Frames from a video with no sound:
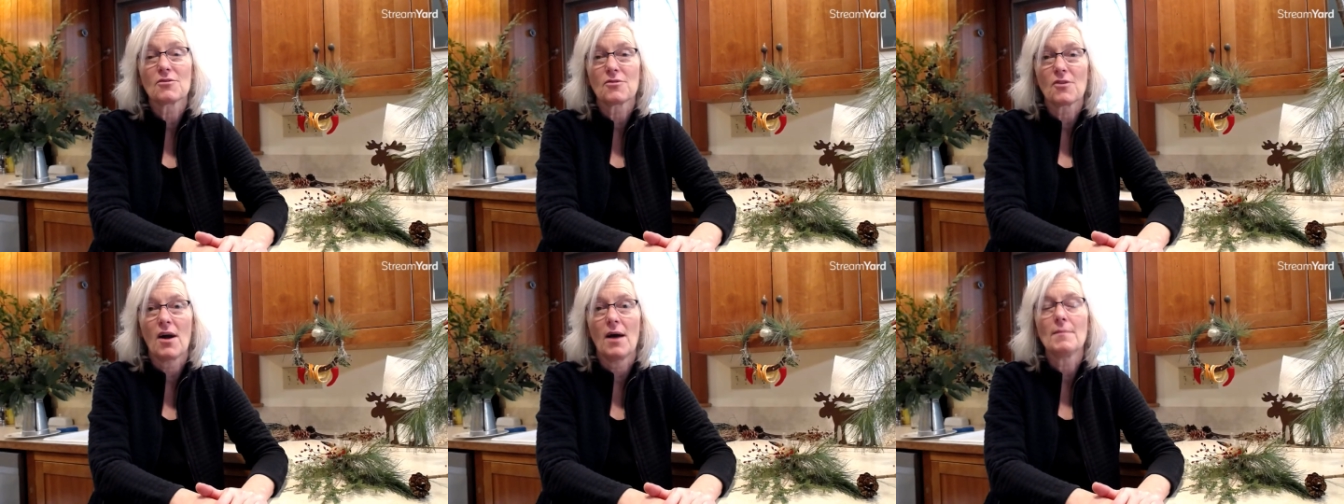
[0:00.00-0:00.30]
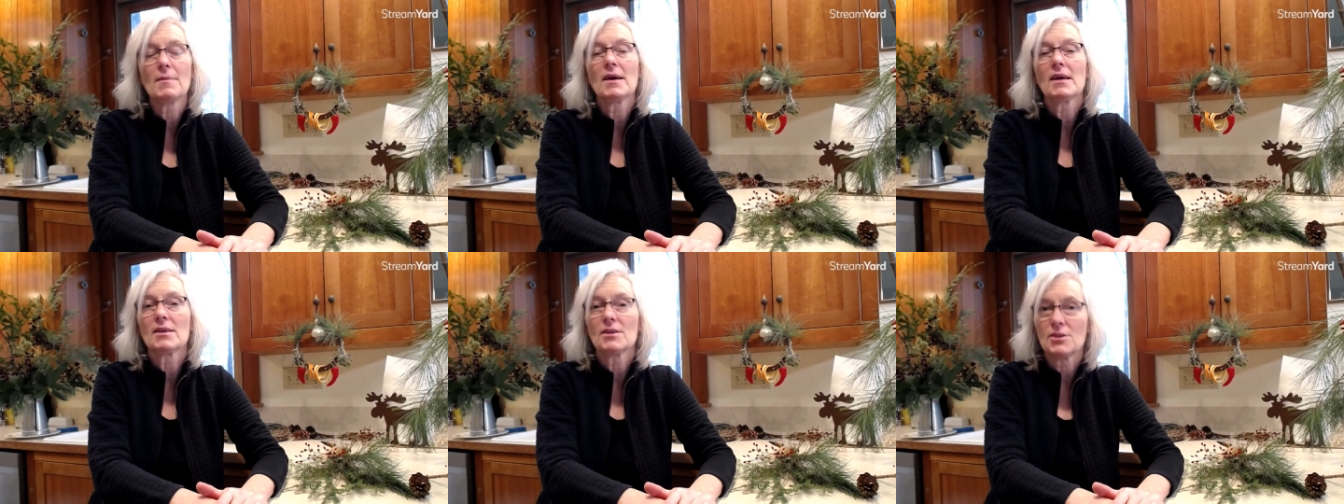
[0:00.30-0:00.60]

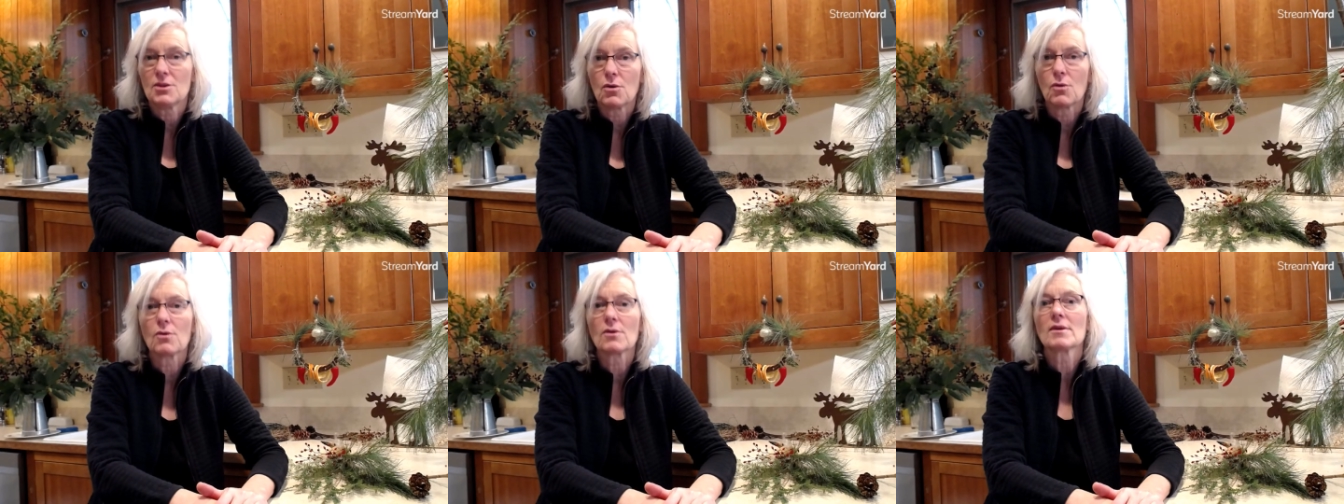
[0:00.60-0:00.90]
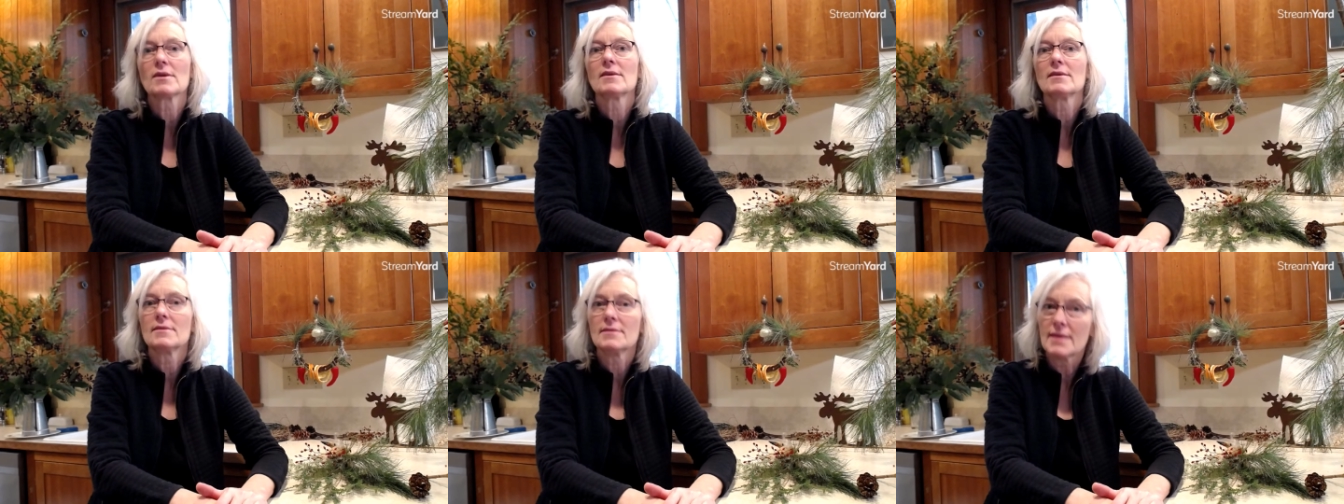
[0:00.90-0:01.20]
from
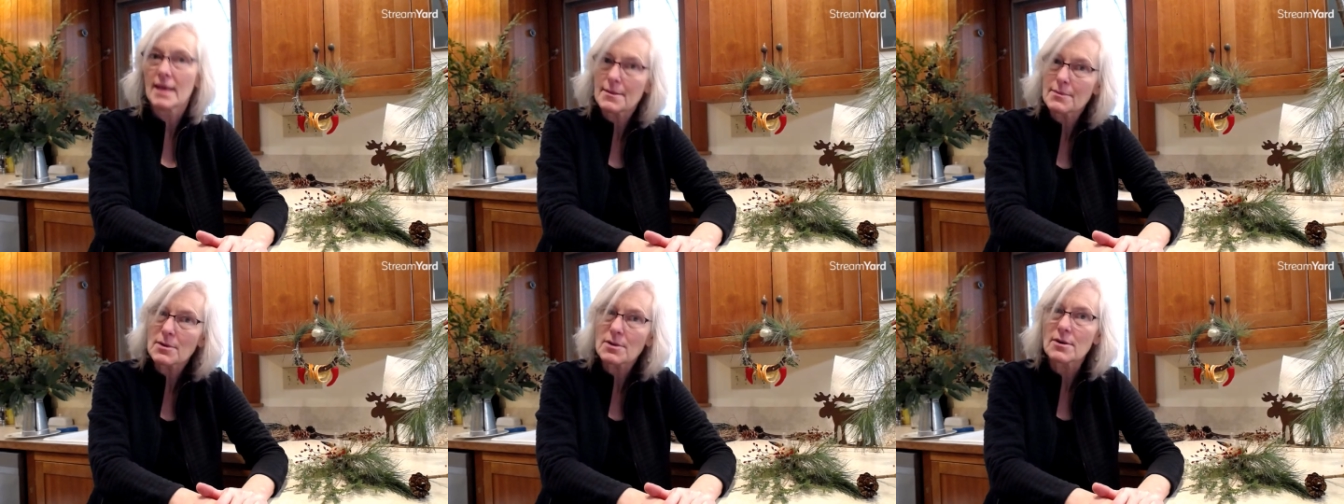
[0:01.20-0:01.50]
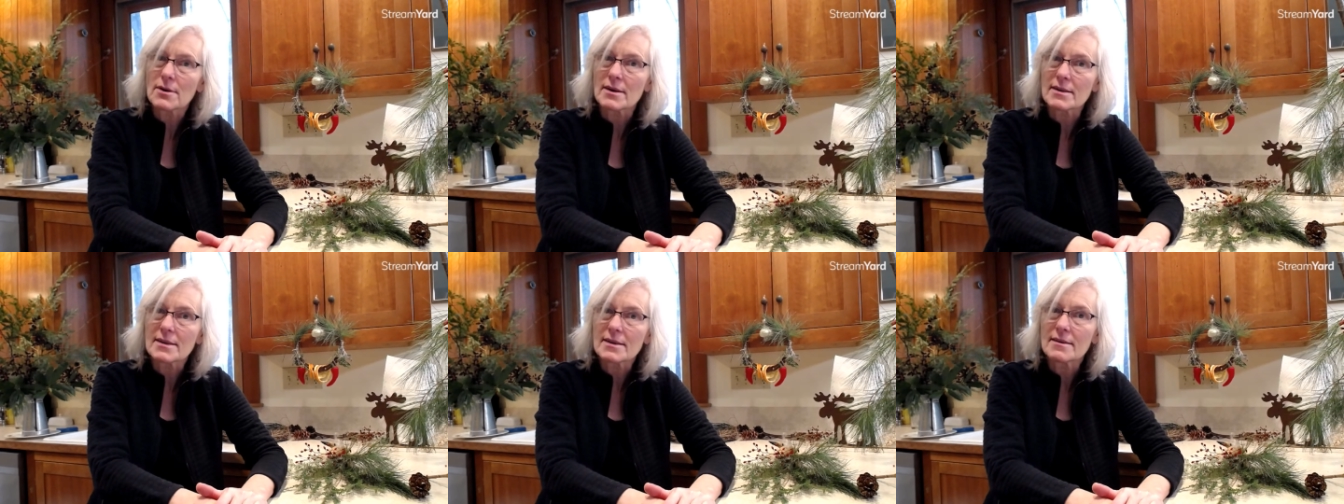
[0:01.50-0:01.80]
your
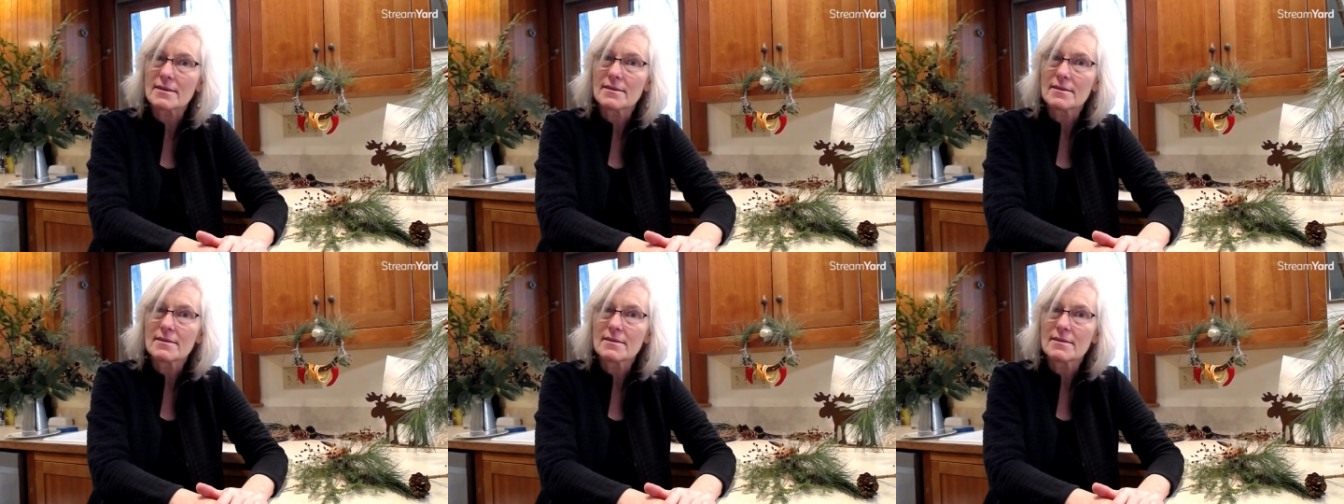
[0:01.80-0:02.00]
neighborhood.